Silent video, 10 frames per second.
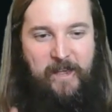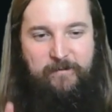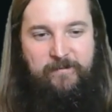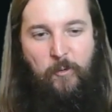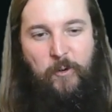
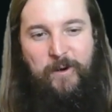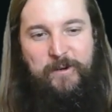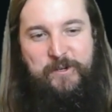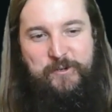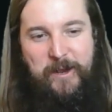and
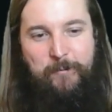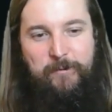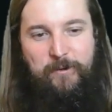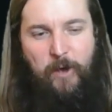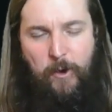4
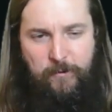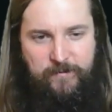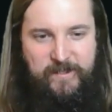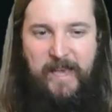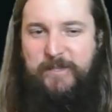Tranquil
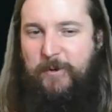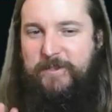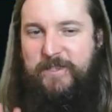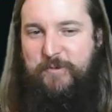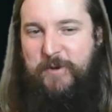Coves, as well
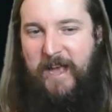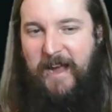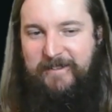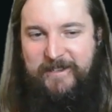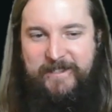as 3
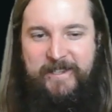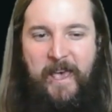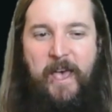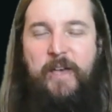islands